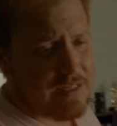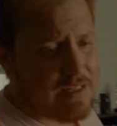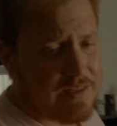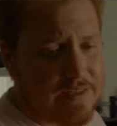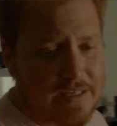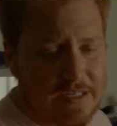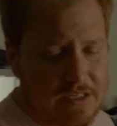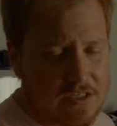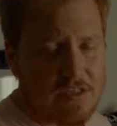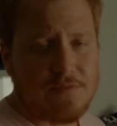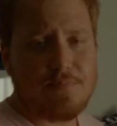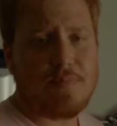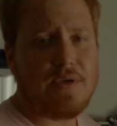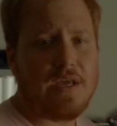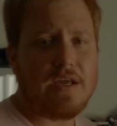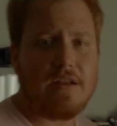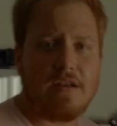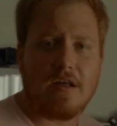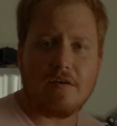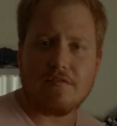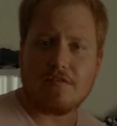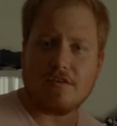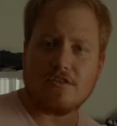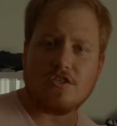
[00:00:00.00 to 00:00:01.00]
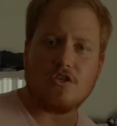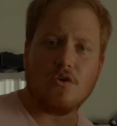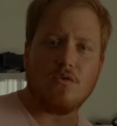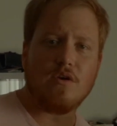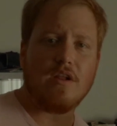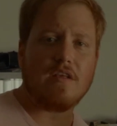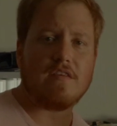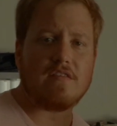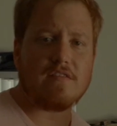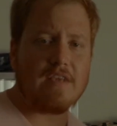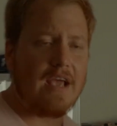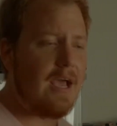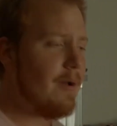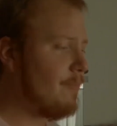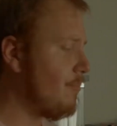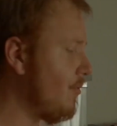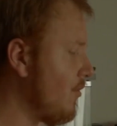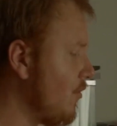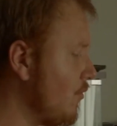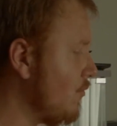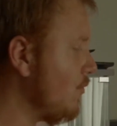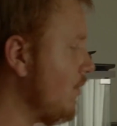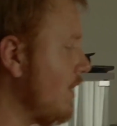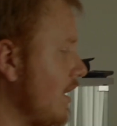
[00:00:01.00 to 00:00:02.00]
This should be enough to show an
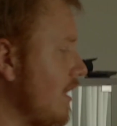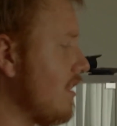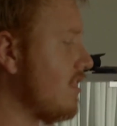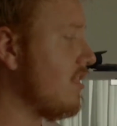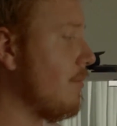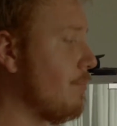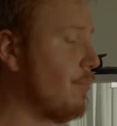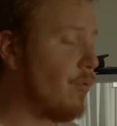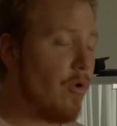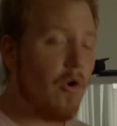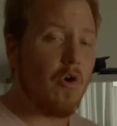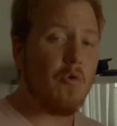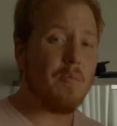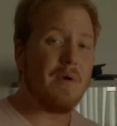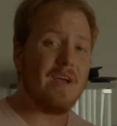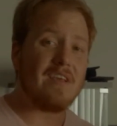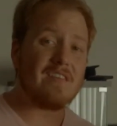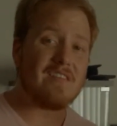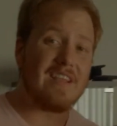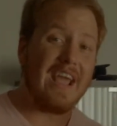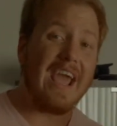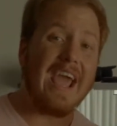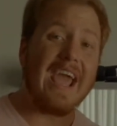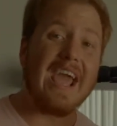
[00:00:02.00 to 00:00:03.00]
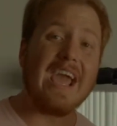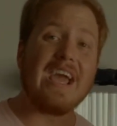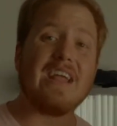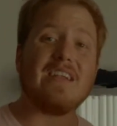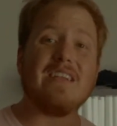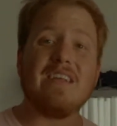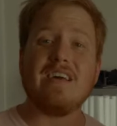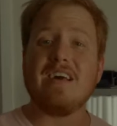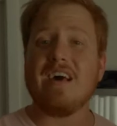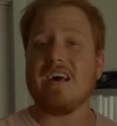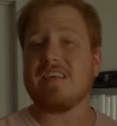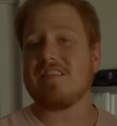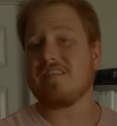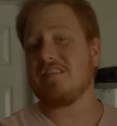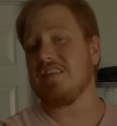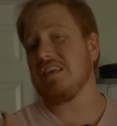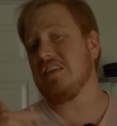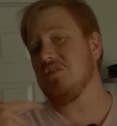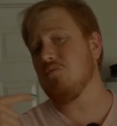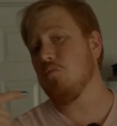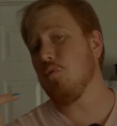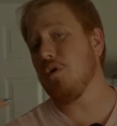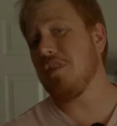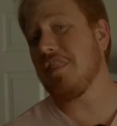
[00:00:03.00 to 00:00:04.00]
example with the Promist and a
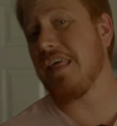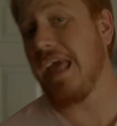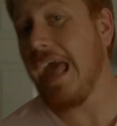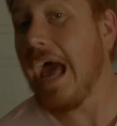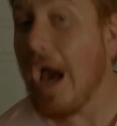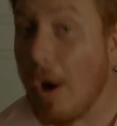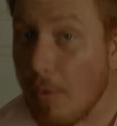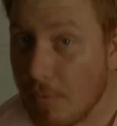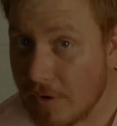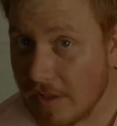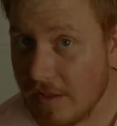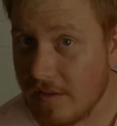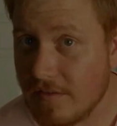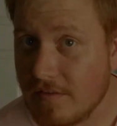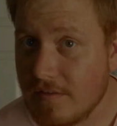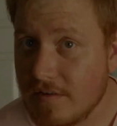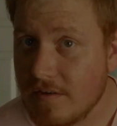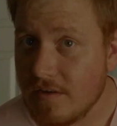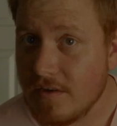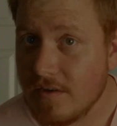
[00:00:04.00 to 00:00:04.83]
scene without it.